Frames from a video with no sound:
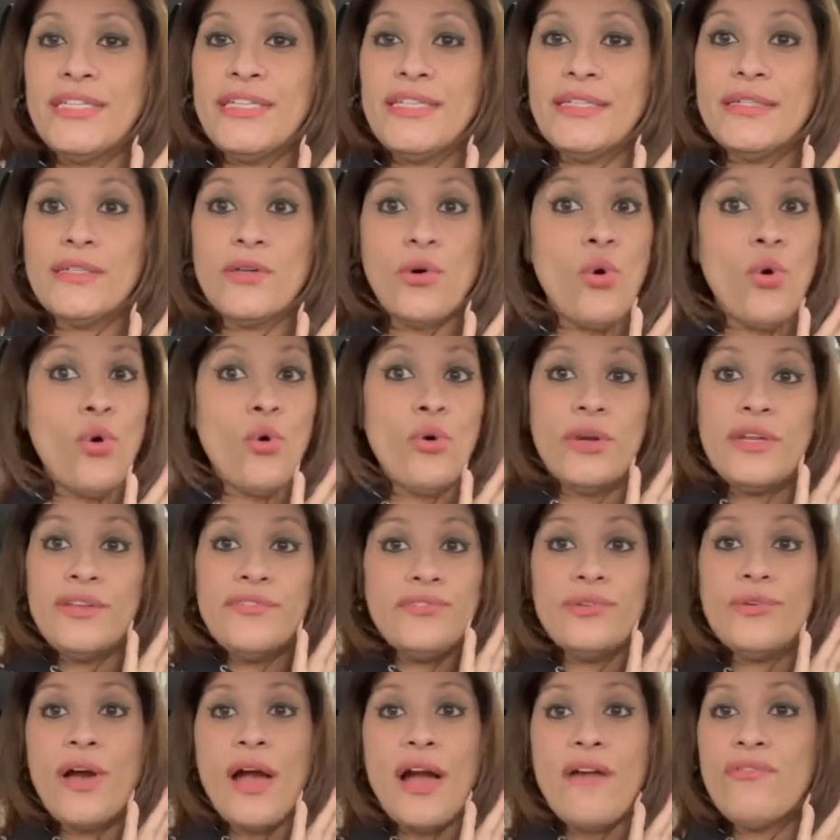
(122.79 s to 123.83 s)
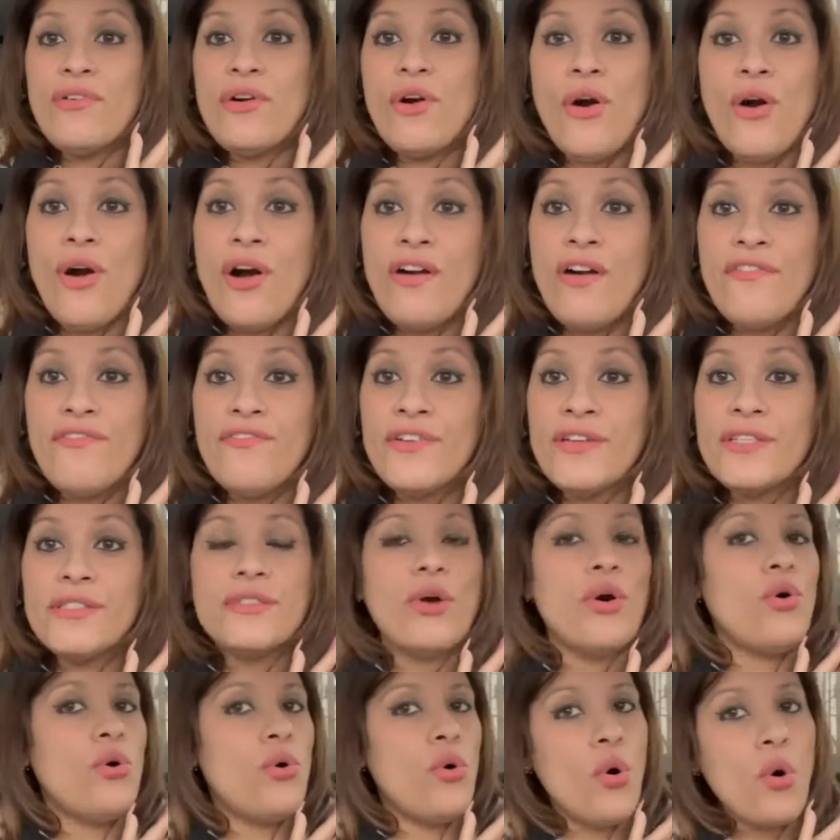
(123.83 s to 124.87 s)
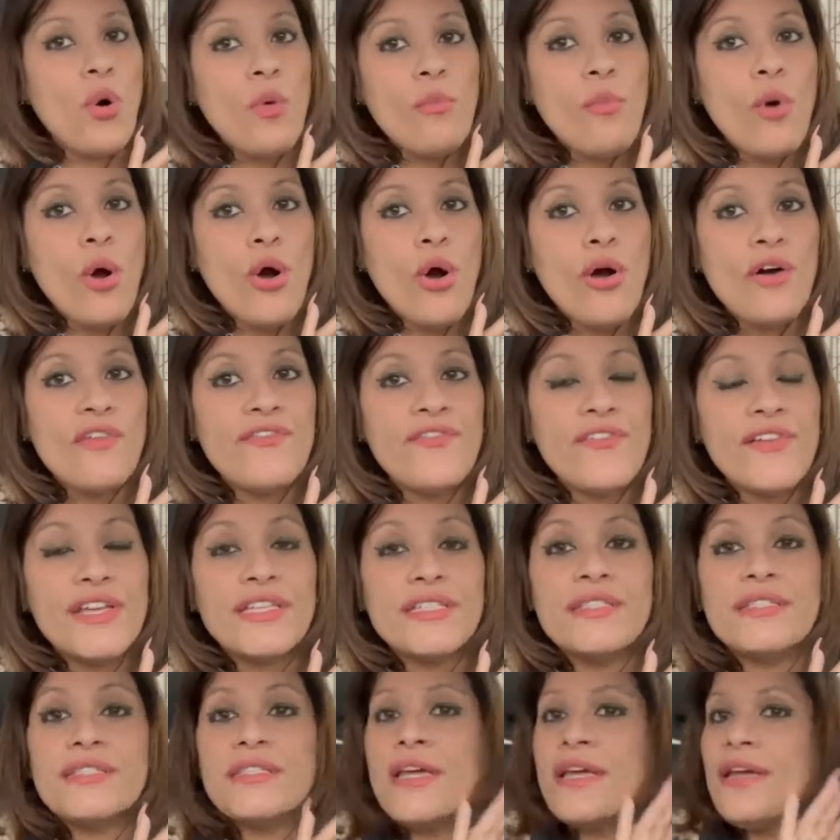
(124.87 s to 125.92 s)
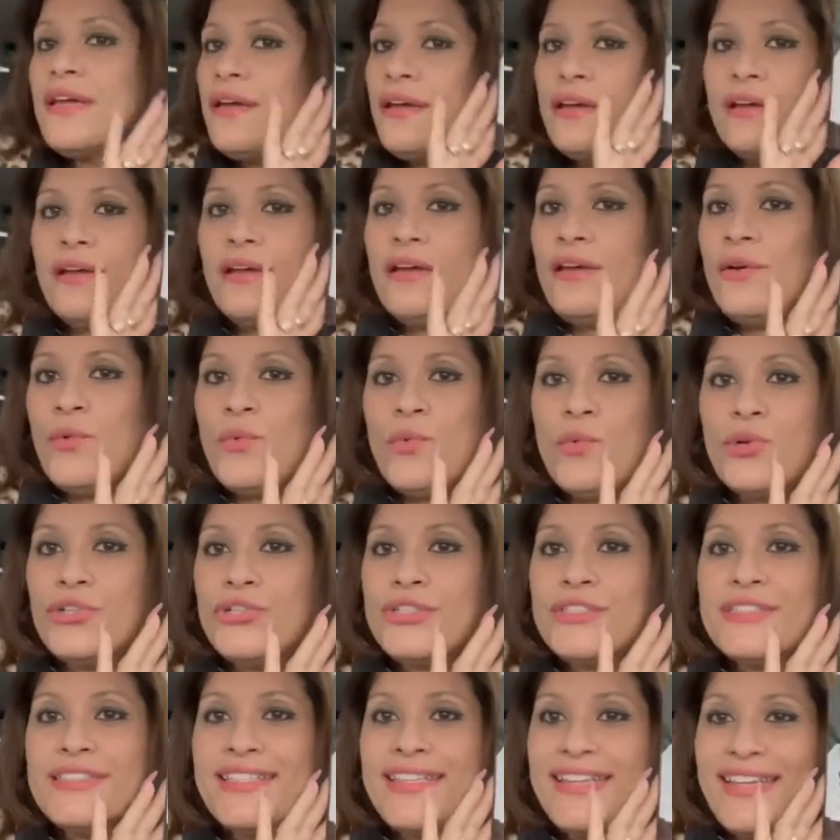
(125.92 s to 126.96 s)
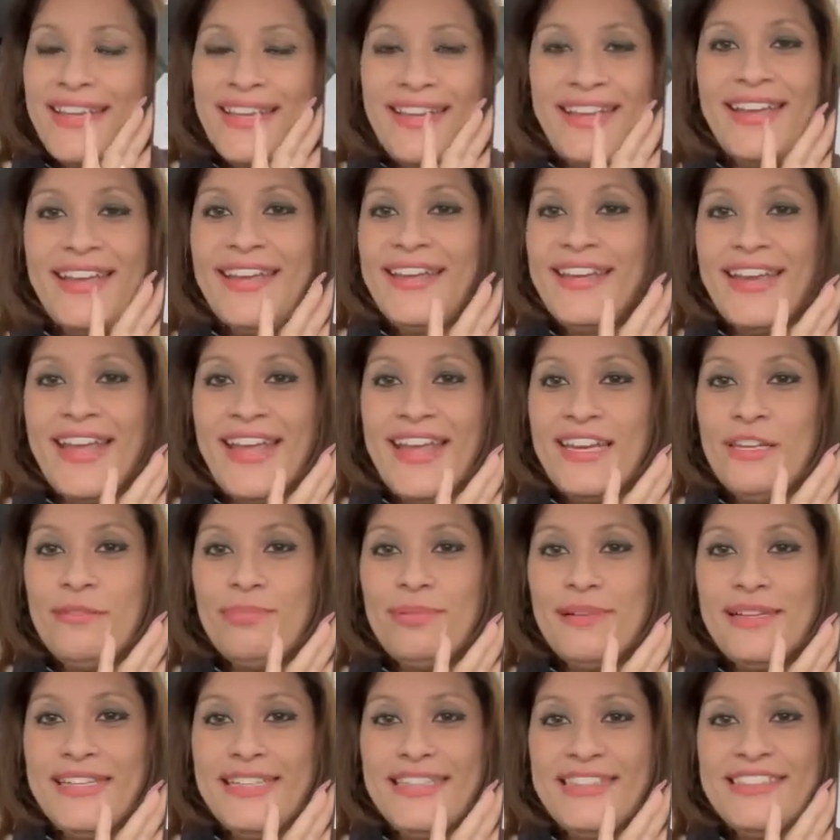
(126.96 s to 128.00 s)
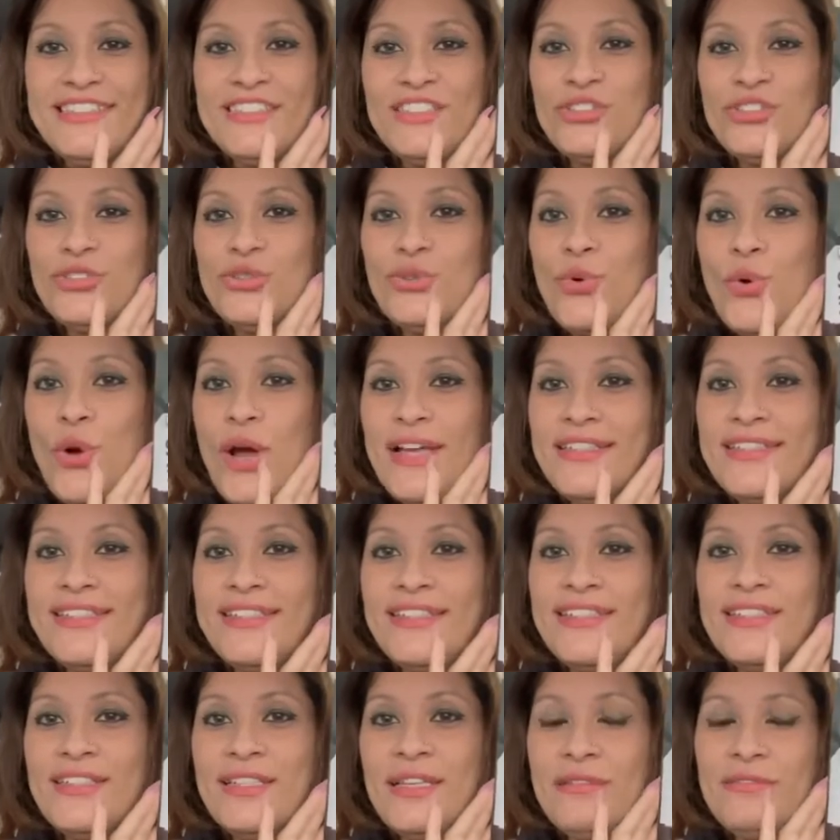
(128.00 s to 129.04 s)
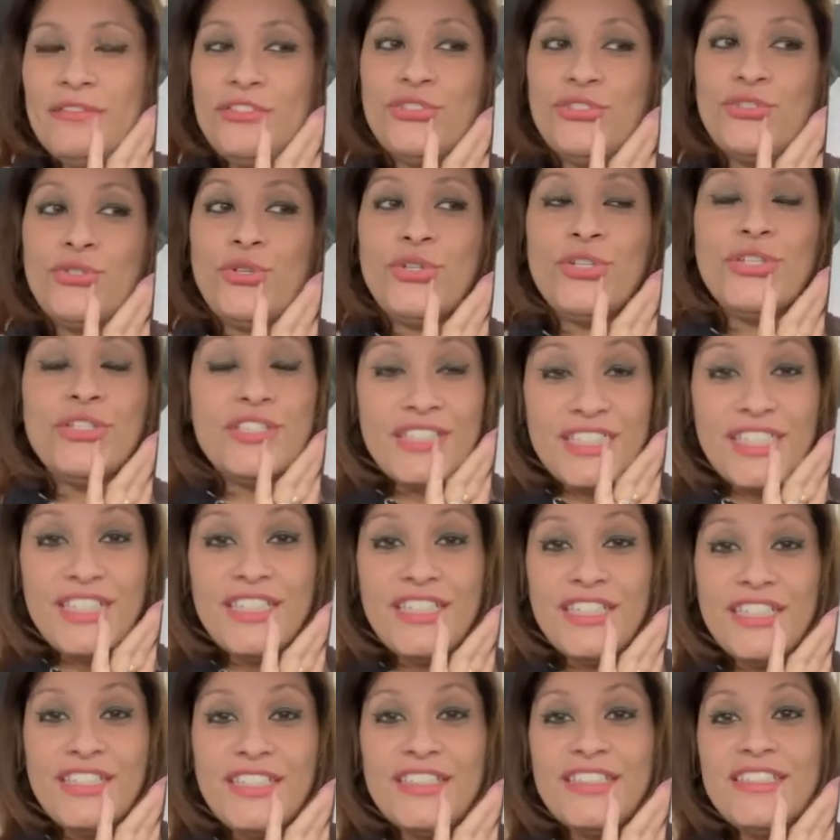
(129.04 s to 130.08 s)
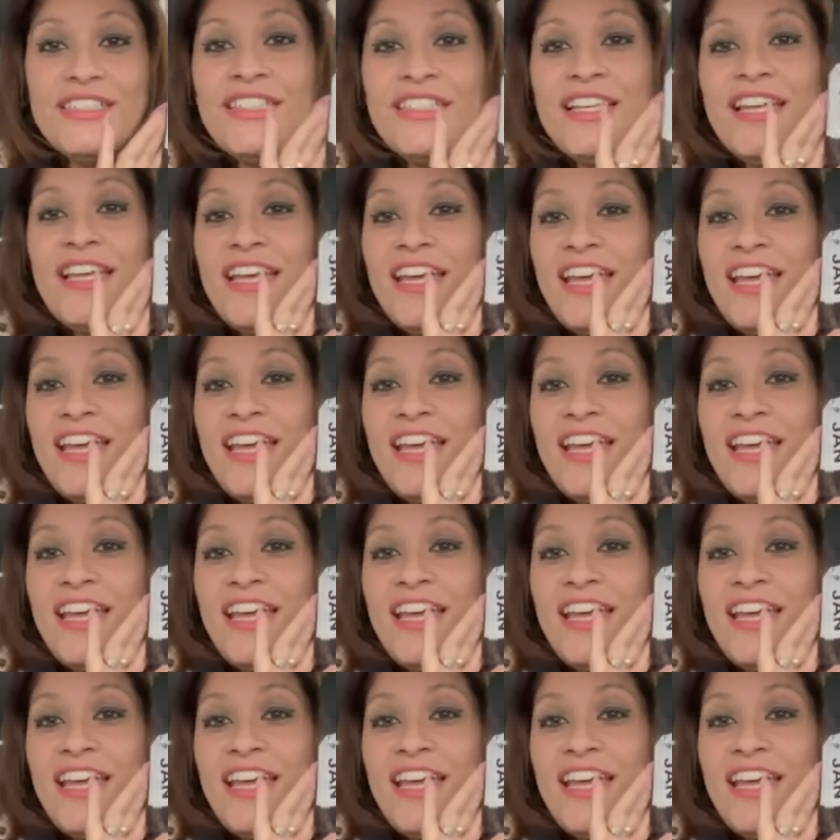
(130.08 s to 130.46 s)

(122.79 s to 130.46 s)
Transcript: it or if you have an office a home office it works in any place so I did so see this,